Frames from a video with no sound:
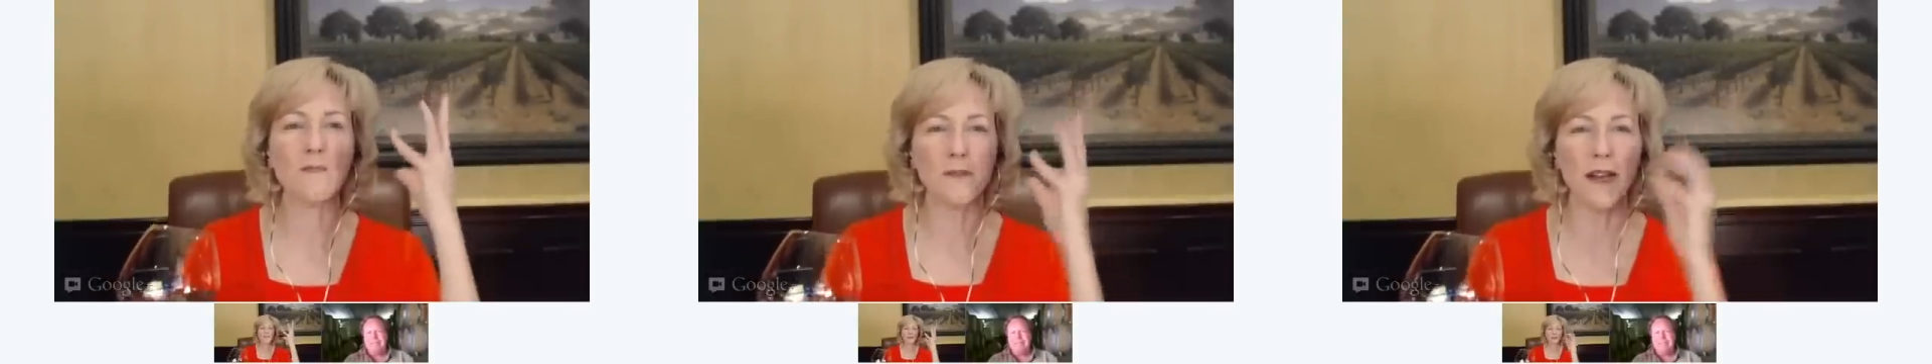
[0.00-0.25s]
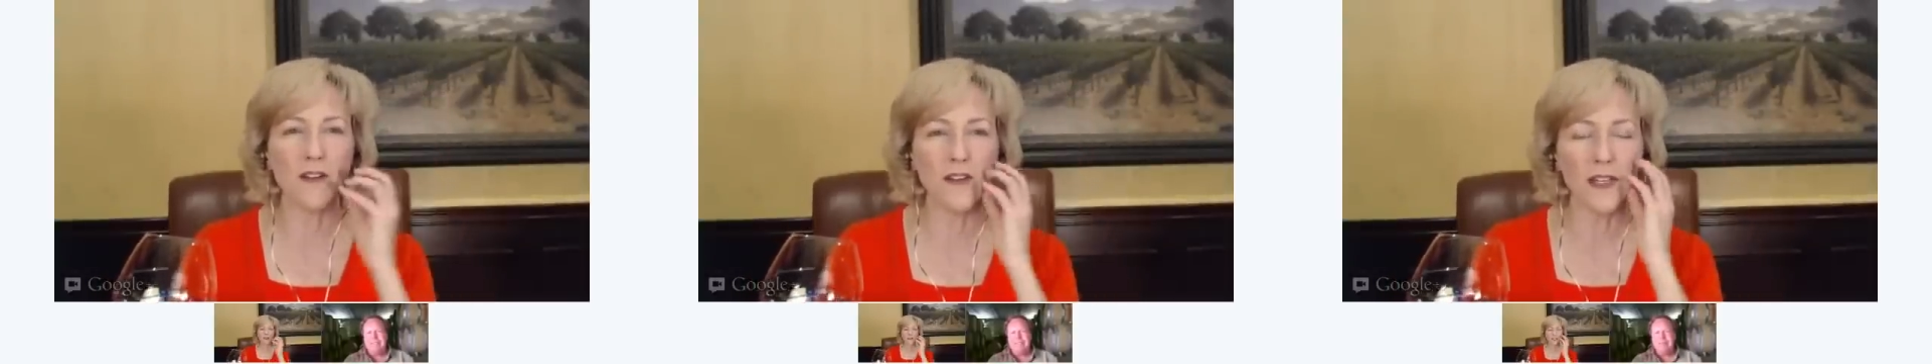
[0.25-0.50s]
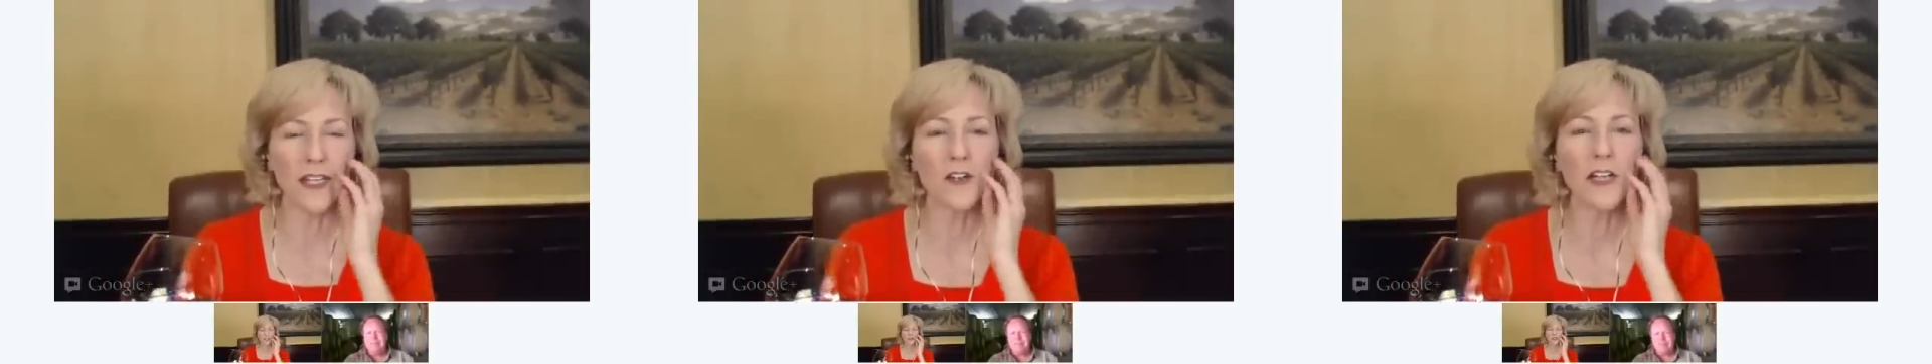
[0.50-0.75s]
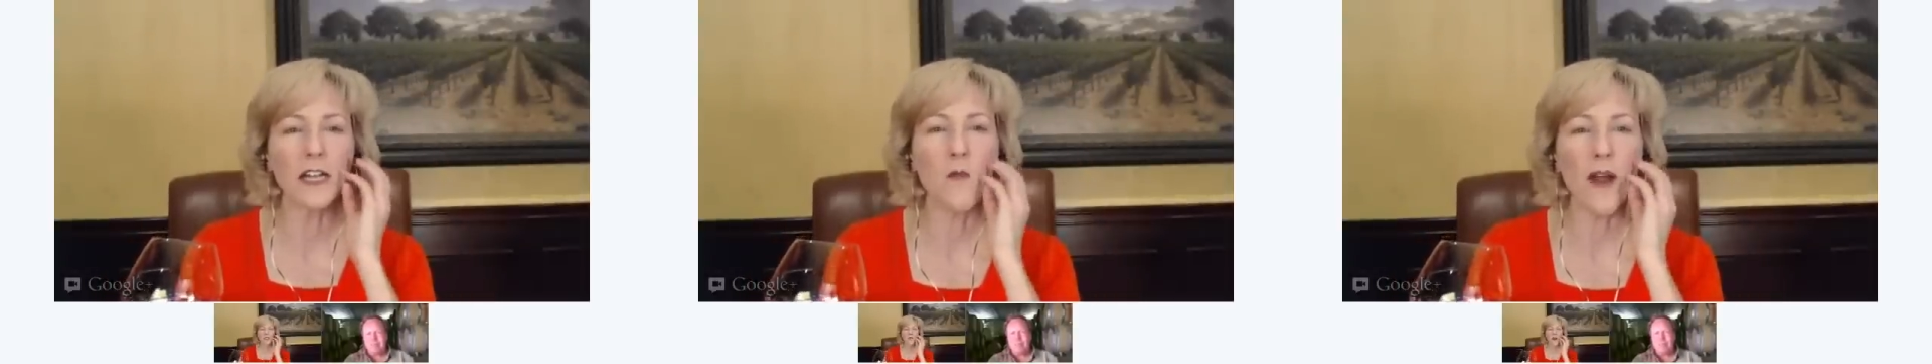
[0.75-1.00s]
your mouth,
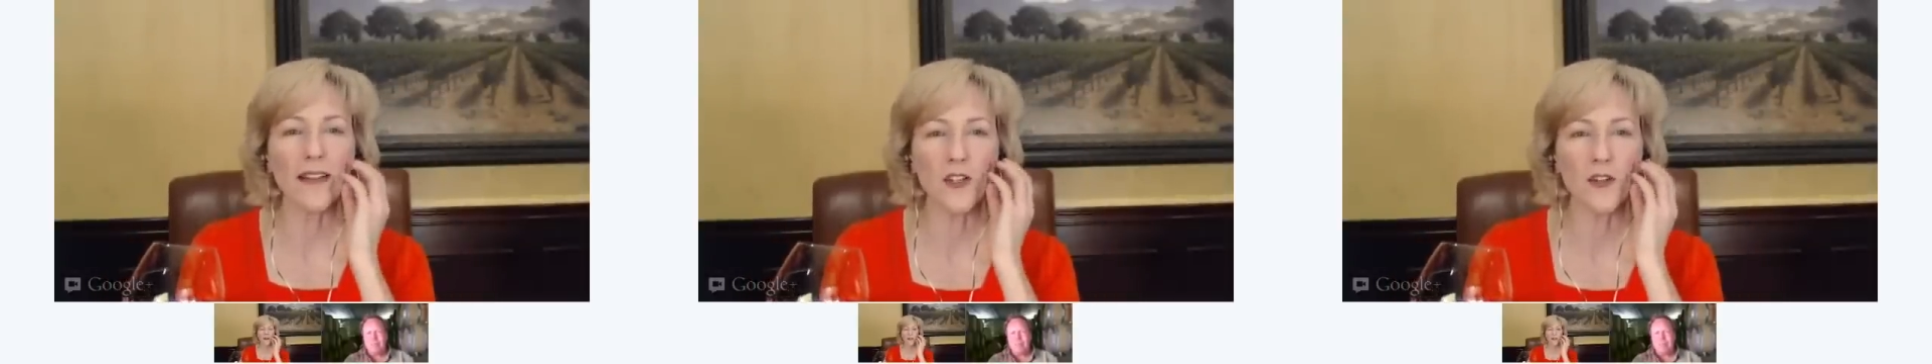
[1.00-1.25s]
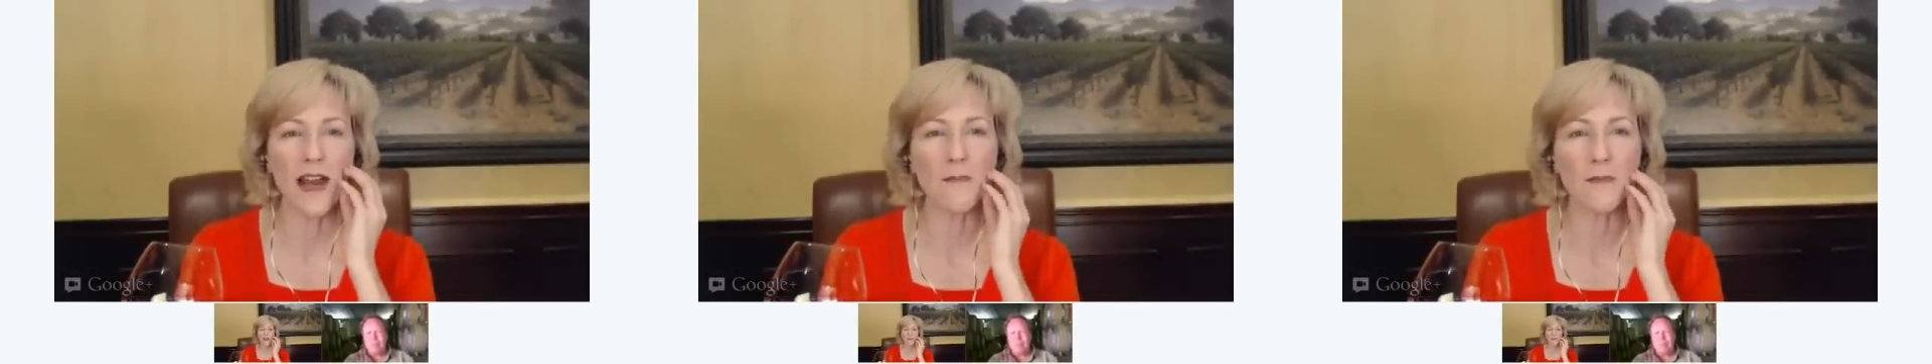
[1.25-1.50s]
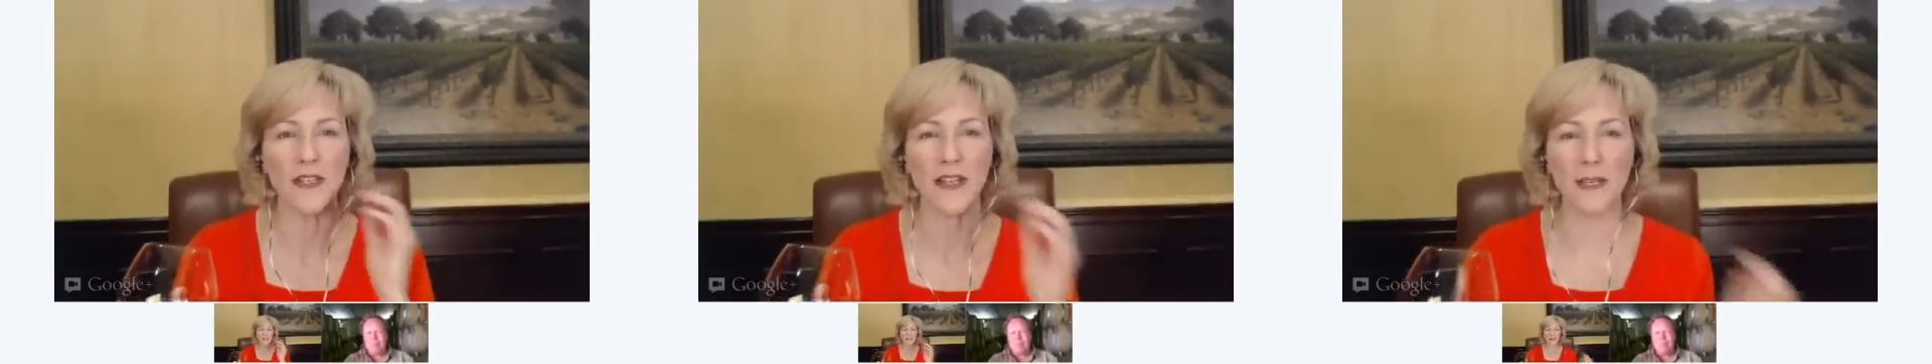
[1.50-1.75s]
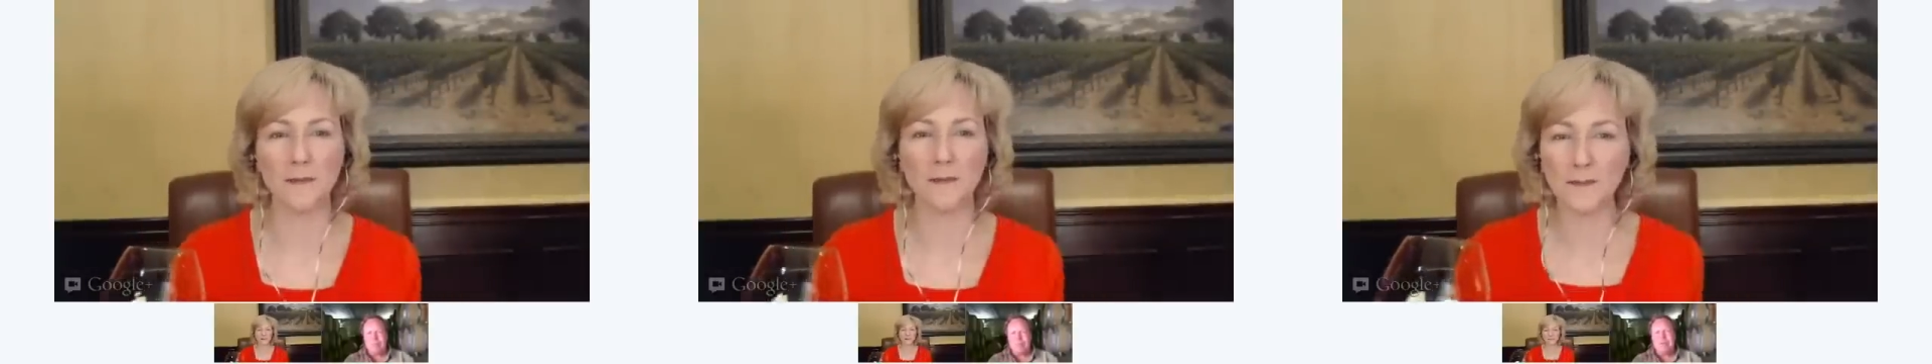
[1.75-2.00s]
literally whets your
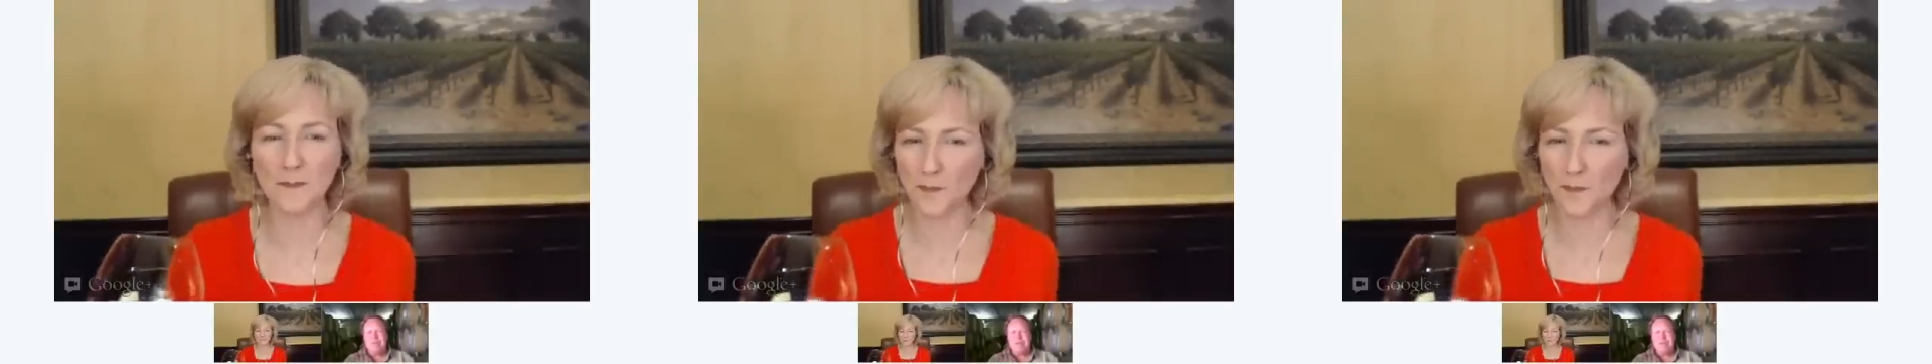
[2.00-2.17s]
appetite.